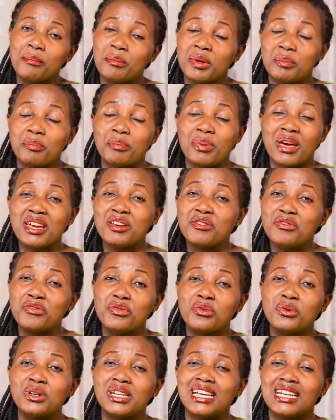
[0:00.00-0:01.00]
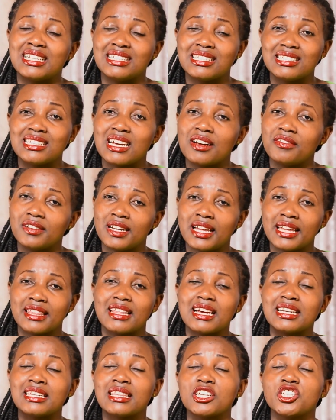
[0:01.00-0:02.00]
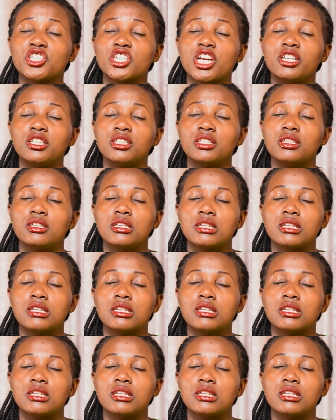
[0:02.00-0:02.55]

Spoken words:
be painful and stuff like that. The child